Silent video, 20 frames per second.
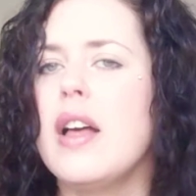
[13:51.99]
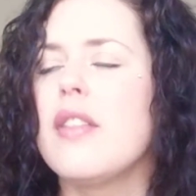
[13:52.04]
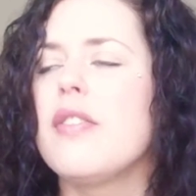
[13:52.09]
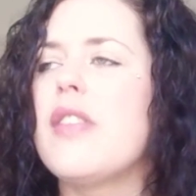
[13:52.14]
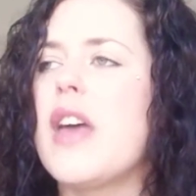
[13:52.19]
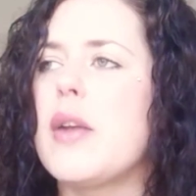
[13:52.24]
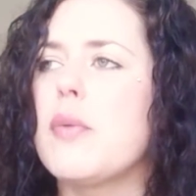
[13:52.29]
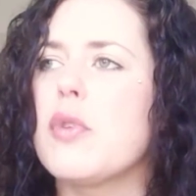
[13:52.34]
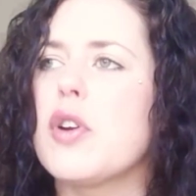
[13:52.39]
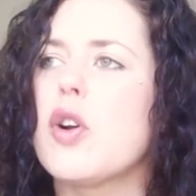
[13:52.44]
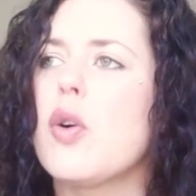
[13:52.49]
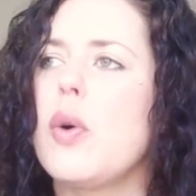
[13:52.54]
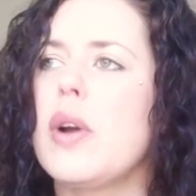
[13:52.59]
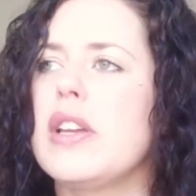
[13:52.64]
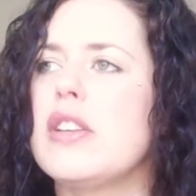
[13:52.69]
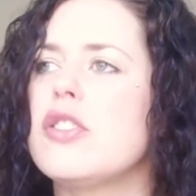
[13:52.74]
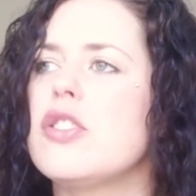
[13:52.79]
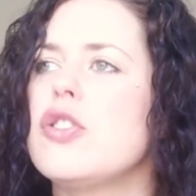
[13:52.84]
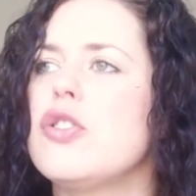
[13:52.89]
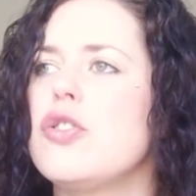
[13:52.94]
Then we're
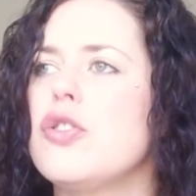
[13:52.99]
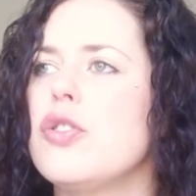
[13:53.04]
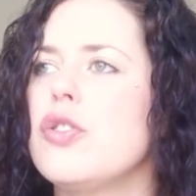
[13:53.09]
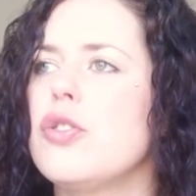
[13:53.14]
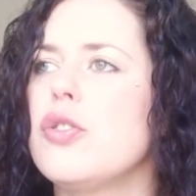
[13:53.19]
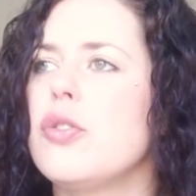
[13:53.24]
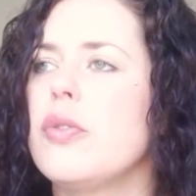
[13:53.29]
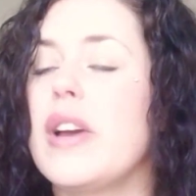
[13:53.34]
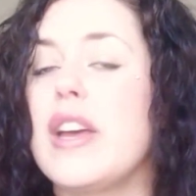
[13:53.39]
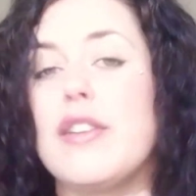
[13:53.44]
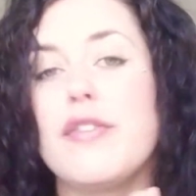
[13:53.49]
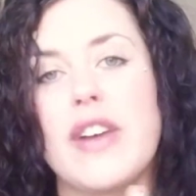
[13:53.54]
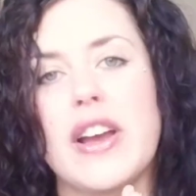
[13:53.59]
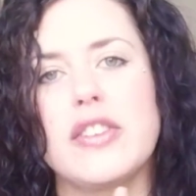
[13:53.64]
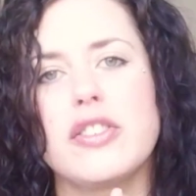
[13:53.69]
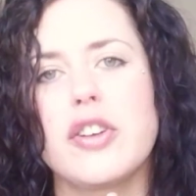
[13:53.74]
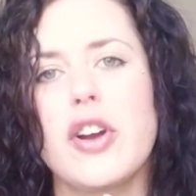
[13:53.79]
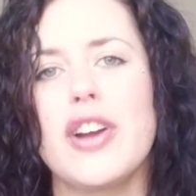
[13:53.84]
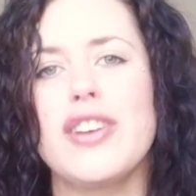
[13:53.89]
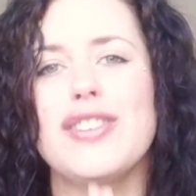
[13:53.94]
going to do
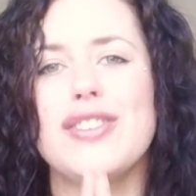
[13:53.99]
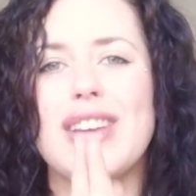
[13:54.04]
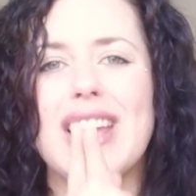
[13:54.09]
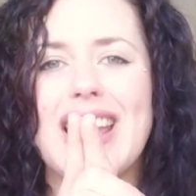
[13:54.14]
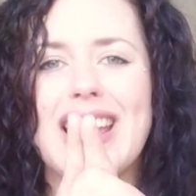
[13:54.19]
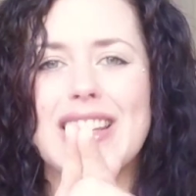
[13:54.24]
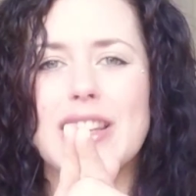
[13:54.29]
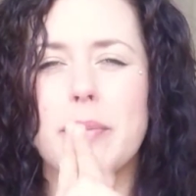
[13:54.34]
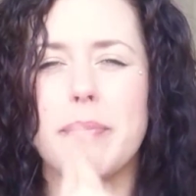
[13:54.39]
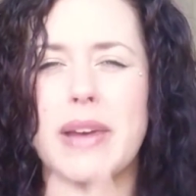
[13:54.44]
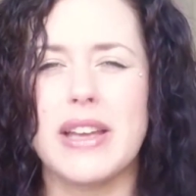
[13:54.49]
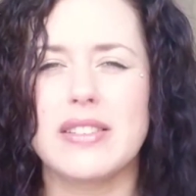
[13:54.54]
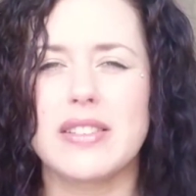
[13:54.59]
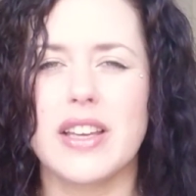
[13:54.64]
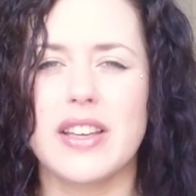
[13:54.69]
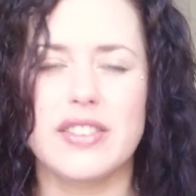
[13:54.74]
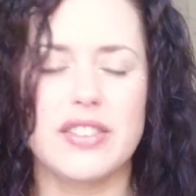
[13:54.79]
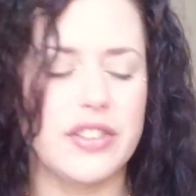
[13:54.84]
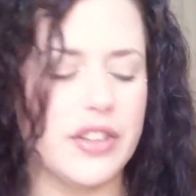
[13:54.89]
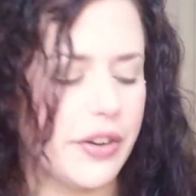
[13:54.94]
advice cards so you can get the best
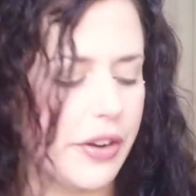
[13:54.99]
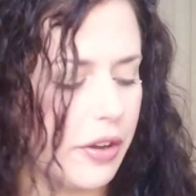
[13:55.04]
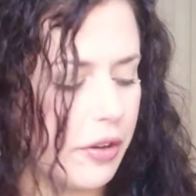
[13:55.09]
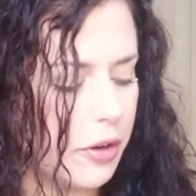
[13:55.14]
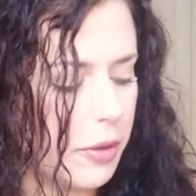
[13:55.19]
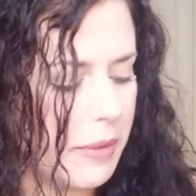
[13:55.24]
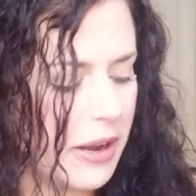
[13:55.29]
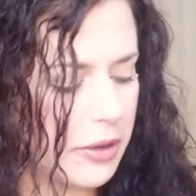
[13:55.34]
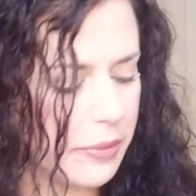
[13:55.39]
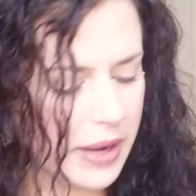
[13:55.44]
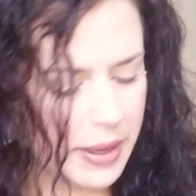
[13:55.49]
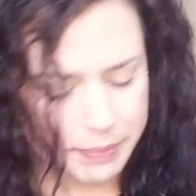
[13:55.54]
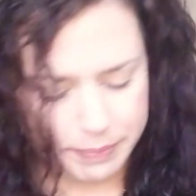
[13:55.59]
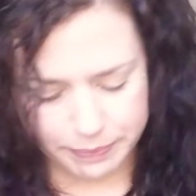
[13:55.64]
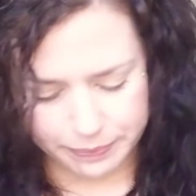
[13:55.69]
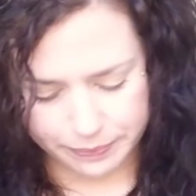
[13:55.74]
case scenario no matter what.